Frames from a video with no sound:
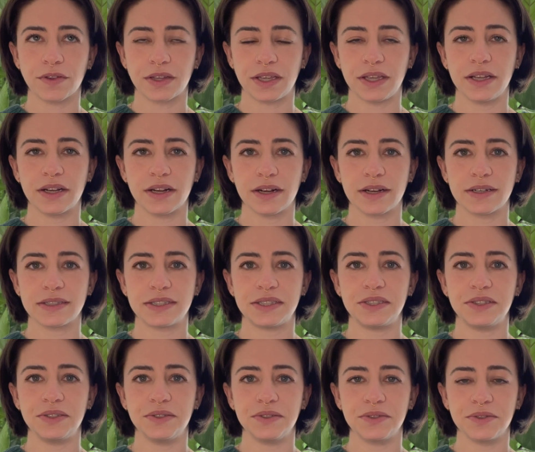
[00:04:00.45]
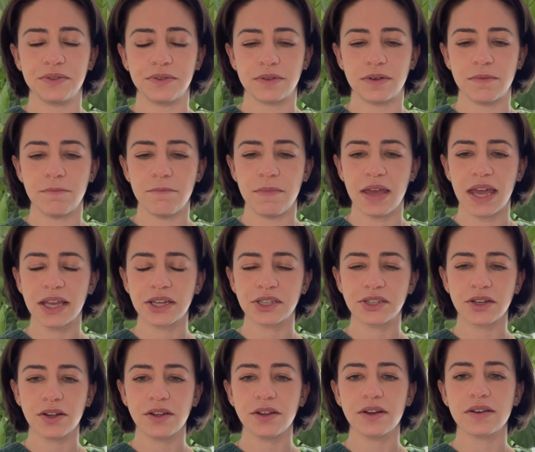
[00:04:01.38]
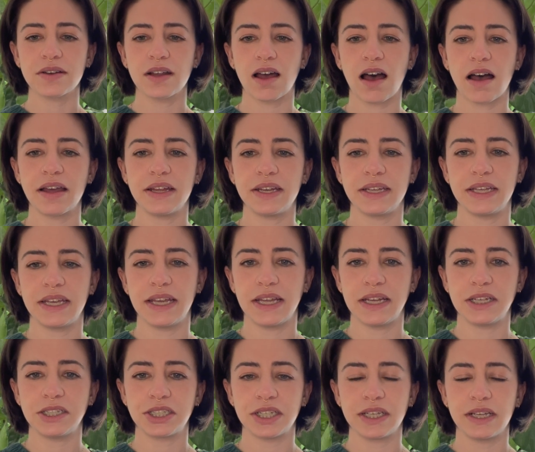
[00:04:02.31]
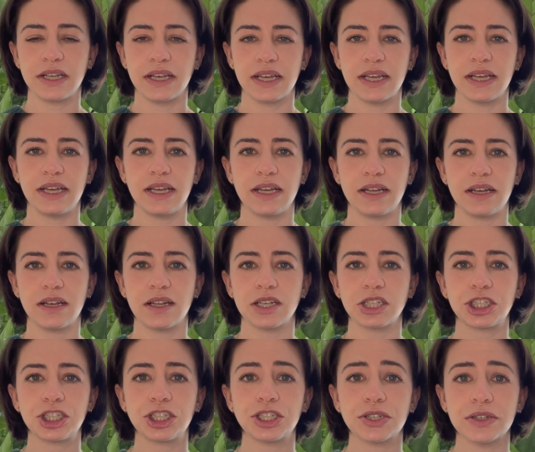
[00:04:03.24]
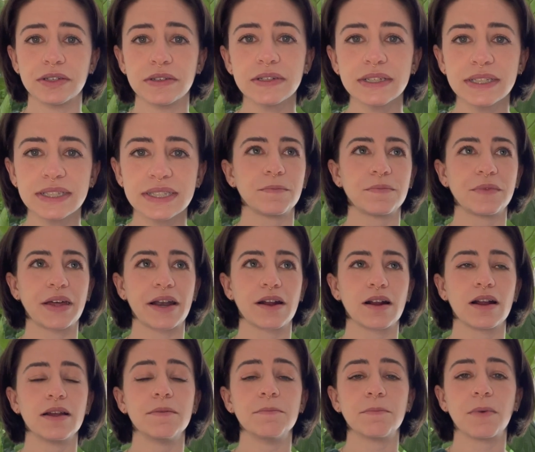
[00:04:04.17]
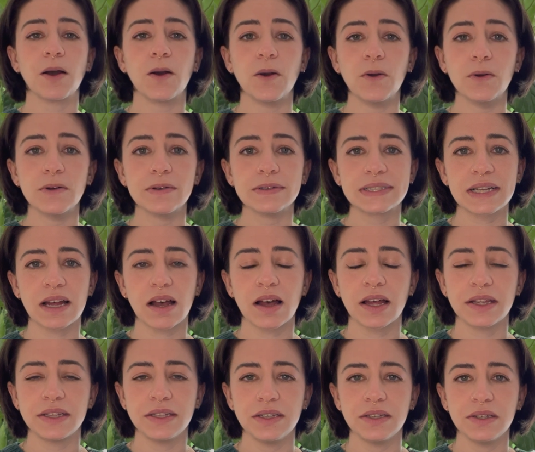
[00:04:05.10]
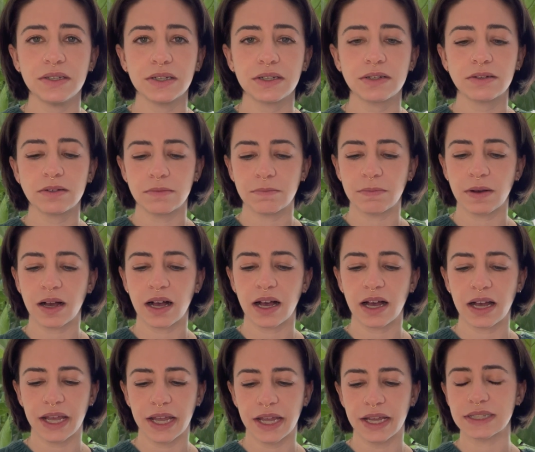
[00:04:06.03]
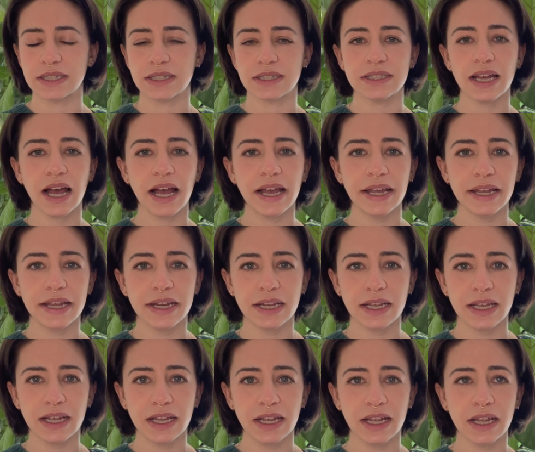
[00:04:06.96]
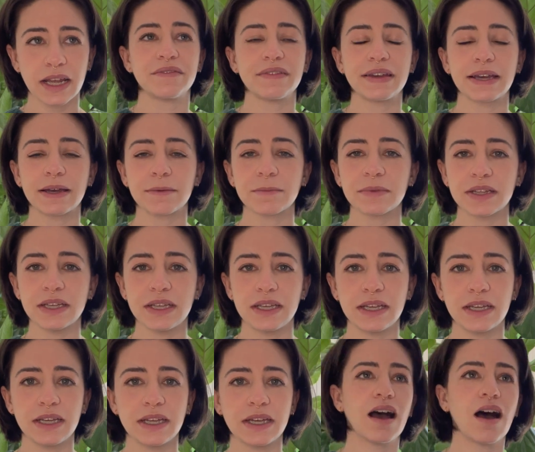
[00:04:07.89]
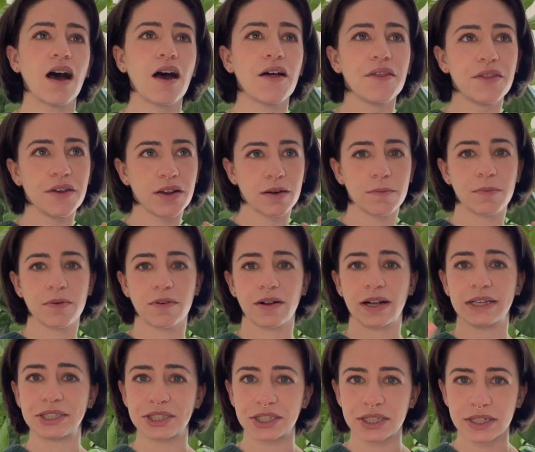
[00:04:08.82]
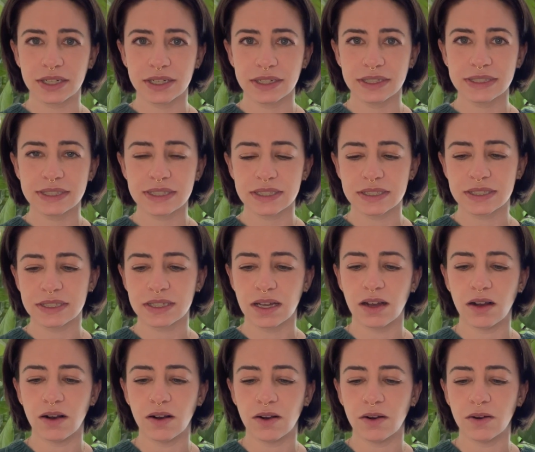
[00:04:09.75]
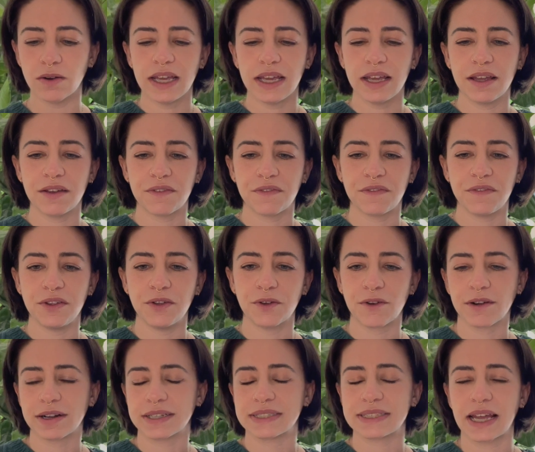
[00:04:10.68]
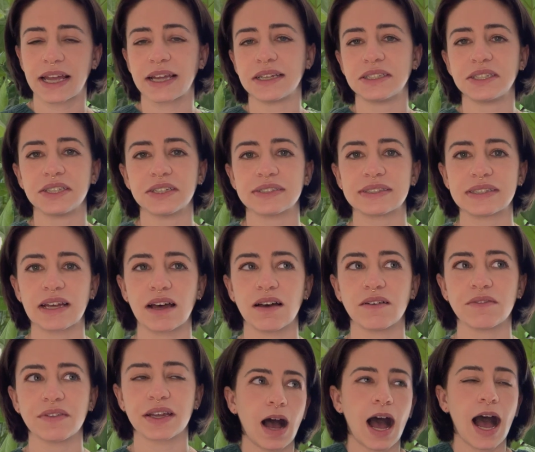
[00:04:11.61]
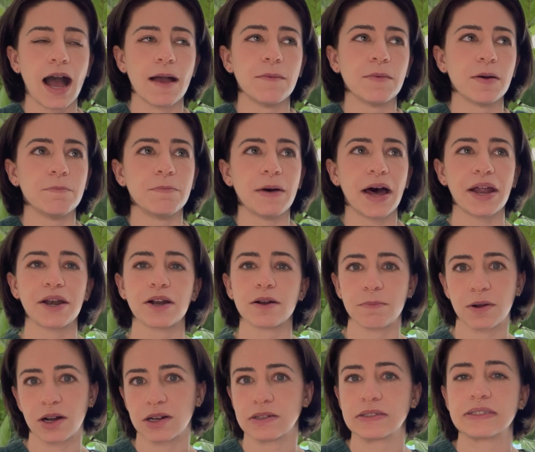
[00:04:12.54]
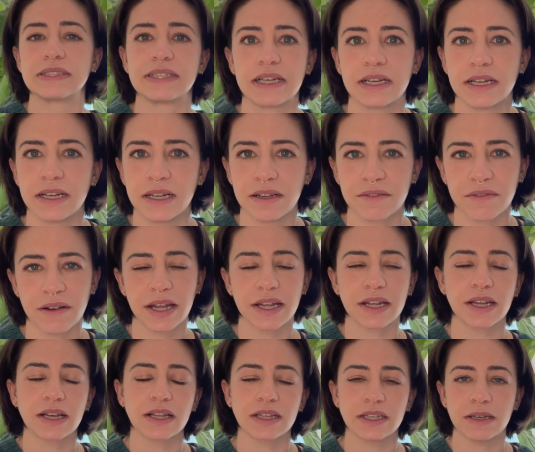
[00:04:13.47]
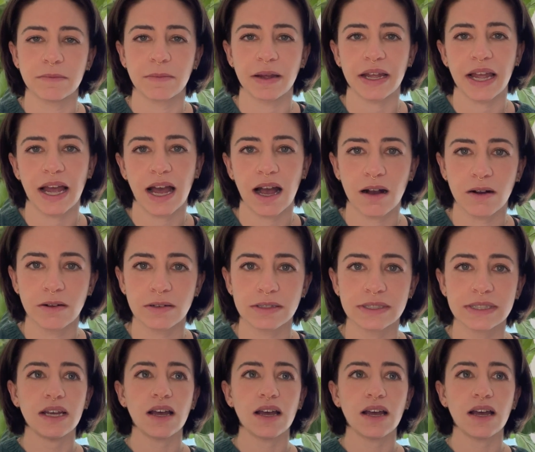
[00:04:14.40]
here to make sure you're not engaging in shoulds that are imposed on you by society, family, other pressures. So if you're saying to yourself, like, I'm a better person if I clean my house,